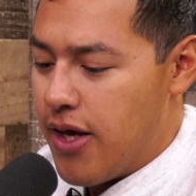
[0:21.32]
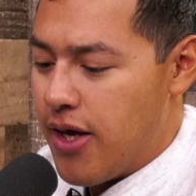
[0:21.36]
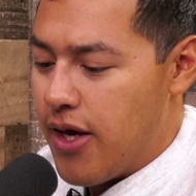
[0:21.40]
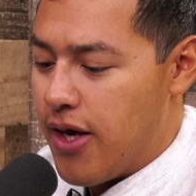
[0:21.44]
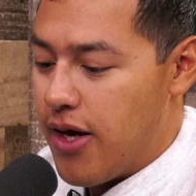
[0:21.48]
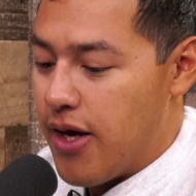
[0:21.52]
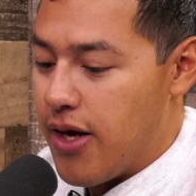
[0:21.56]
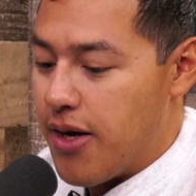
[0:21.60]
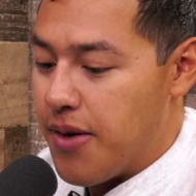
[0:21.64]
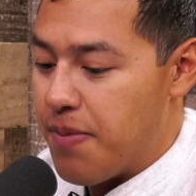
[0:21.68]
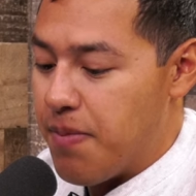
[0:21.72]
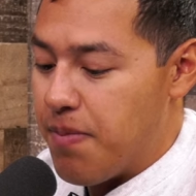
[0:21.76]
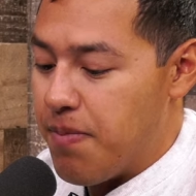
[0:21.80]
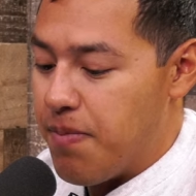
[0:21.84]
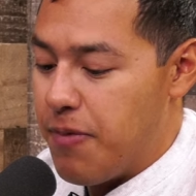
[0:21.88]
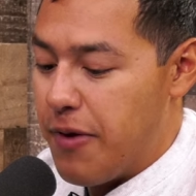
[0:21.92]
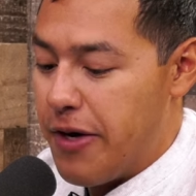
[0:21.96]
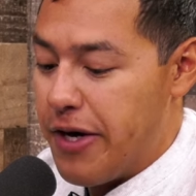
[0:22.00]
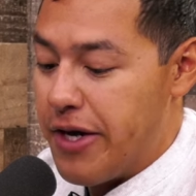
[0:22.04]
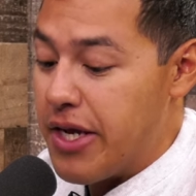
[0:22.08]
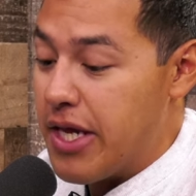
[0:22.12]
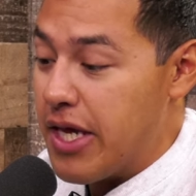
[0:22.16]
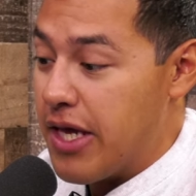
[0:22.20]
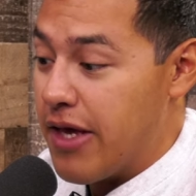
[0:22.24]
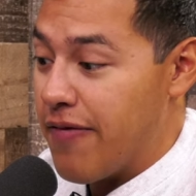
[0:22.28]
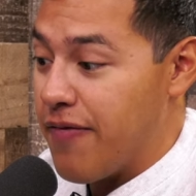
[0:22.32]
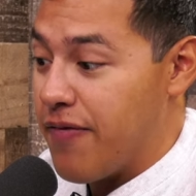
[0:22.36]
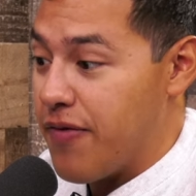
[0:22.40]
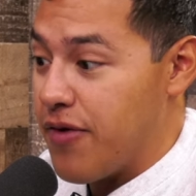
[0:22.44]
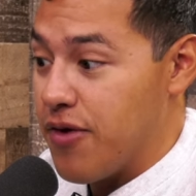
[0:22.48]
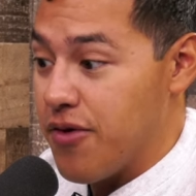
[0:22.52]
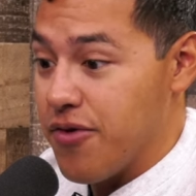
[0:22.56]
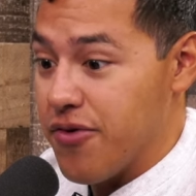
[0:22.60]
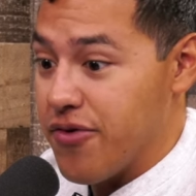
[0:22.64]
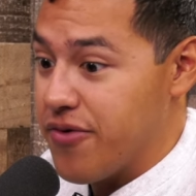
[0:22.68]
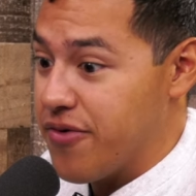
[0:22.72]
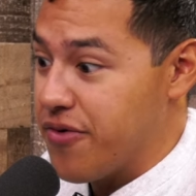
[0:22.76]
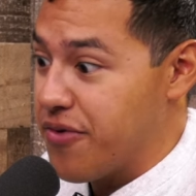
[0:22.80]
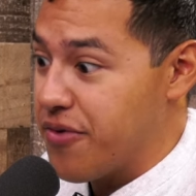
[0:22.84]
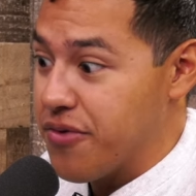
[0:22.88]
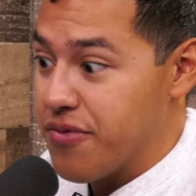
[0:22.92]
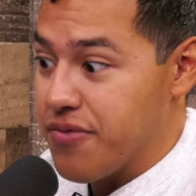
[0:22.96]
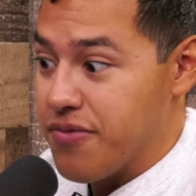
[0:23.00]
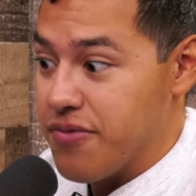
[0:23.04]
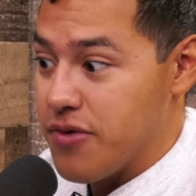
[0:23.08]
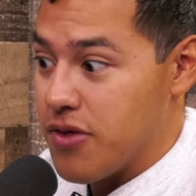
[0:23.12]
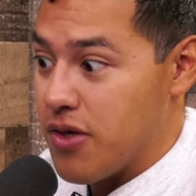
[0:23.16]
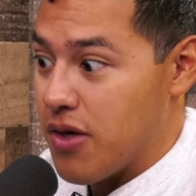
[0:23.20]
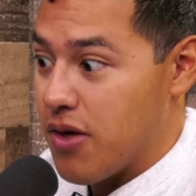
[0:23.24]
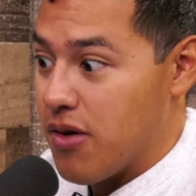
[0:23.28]
But if you
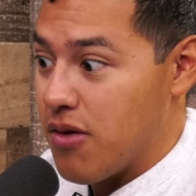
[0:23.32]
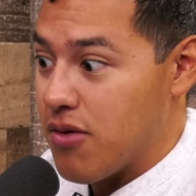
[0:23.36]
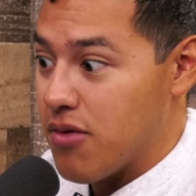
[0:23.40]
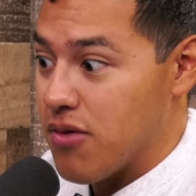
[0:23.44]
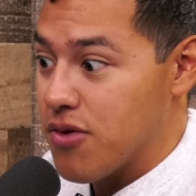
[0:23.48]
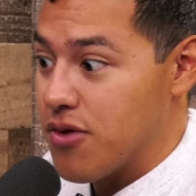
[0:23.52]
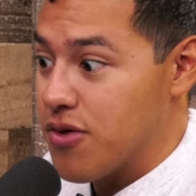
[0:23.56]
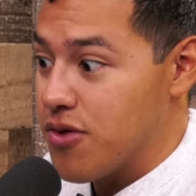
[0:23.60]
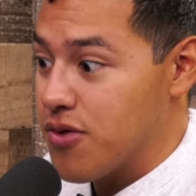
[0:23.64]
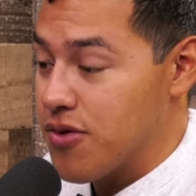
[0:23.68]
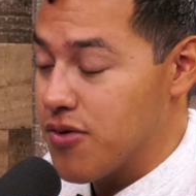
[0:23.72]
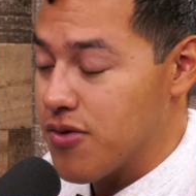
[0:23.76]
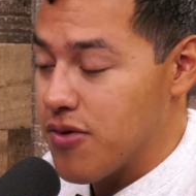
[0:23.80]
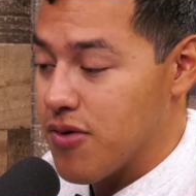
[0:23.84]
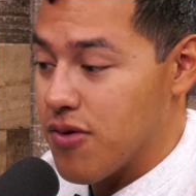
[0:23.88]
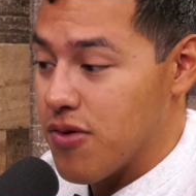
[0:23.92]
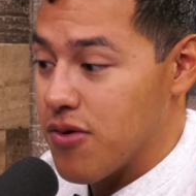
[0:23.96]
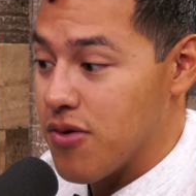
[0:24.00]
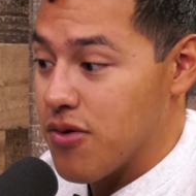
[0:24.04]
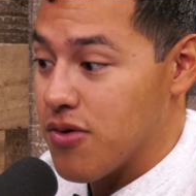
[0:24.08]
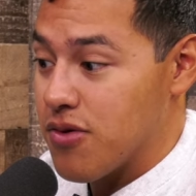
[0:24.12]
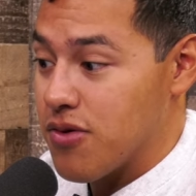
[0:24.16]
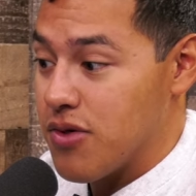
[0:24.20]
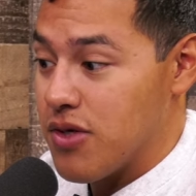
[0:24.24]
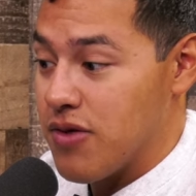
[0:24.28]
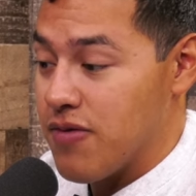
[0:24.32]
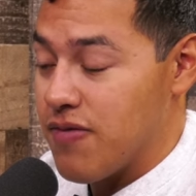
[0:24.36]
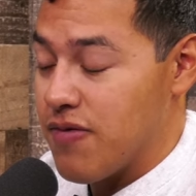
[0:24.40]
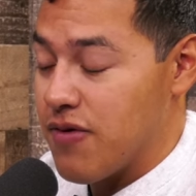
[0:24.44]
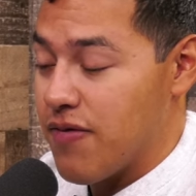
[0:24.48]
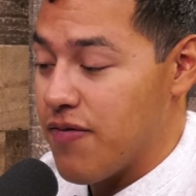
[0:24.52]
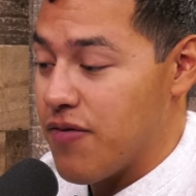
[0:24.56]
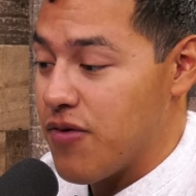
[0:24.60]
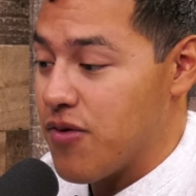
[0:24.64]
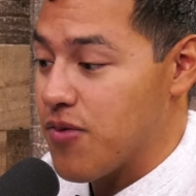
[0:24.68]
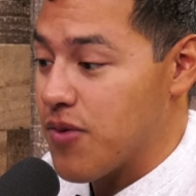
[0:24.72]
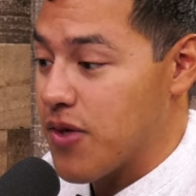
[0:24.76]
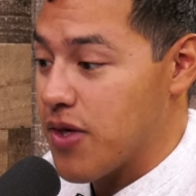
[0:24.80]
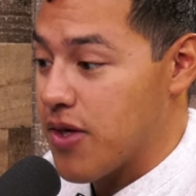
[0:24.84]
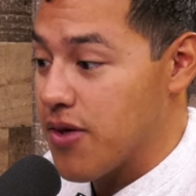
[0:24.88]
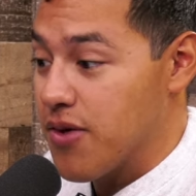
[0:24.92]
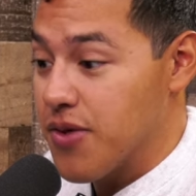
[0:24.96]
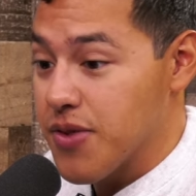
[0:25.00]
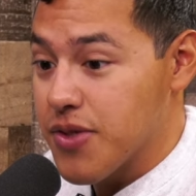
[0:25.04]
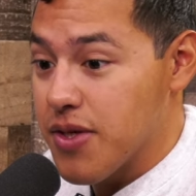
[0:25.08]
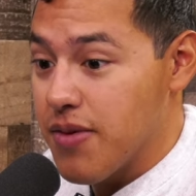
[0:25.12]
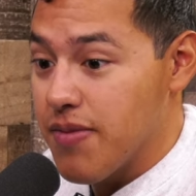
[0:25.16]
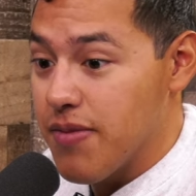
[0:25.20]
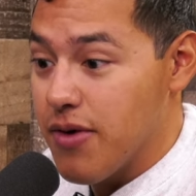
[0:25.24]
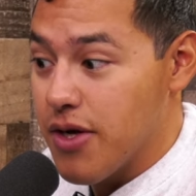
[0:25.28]
loot, or even if you
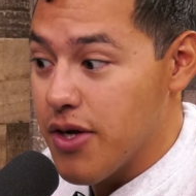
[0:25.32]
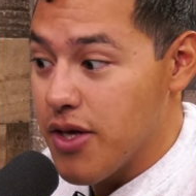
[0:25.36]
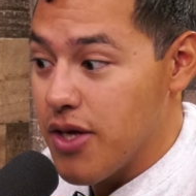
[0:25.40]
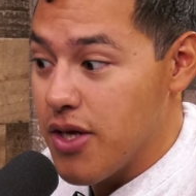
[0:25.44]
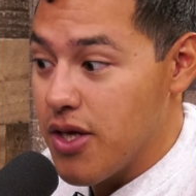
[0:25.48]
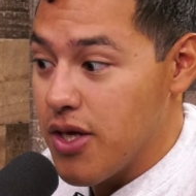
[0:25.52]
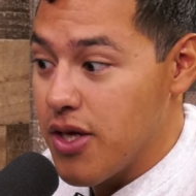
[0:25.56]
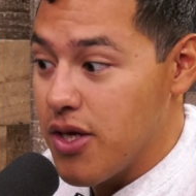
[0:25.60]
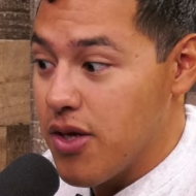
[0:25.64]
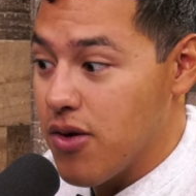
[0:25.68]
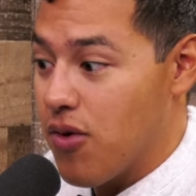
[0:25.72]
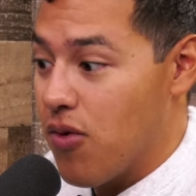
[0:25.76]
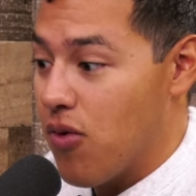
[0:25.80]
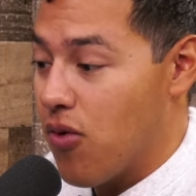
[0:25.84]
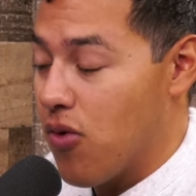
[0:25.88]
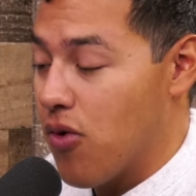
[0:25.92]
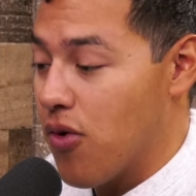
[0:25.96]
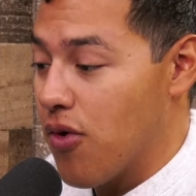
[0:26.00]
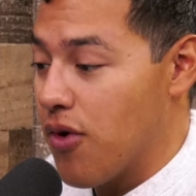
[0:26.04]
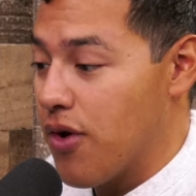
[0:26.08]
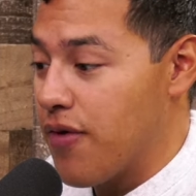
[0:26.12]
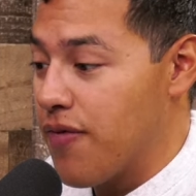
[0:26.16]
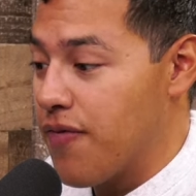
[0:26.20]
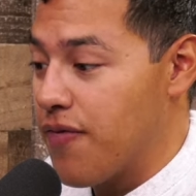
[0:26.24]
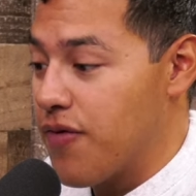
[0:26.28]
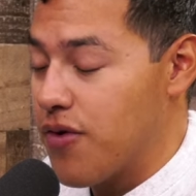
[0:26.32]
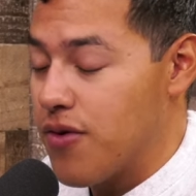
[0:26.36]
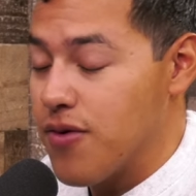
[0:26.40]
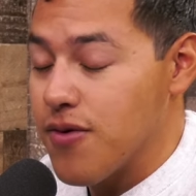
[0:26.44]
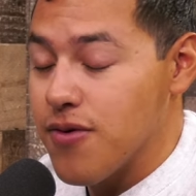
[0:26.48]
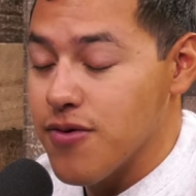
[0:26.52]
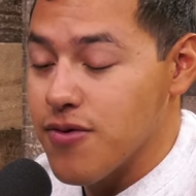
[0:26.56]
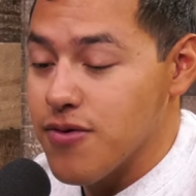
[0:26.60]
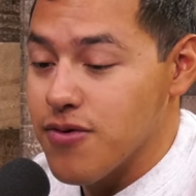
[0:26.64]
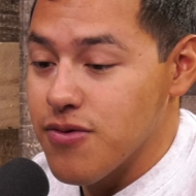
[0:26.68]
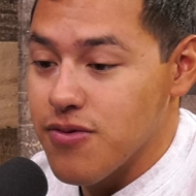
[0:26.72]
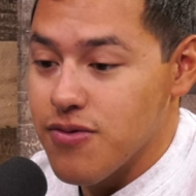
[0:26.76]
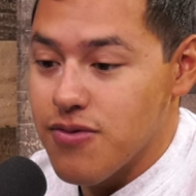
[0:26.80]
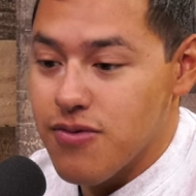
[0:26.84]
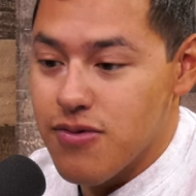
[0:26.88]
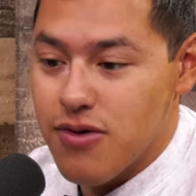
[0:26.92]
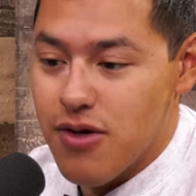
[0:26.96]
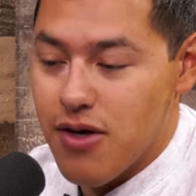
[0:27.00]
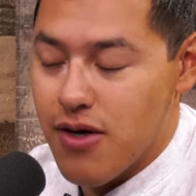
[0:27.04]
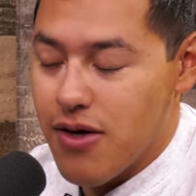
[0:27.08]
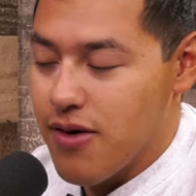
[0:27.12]
kill somebody, or if you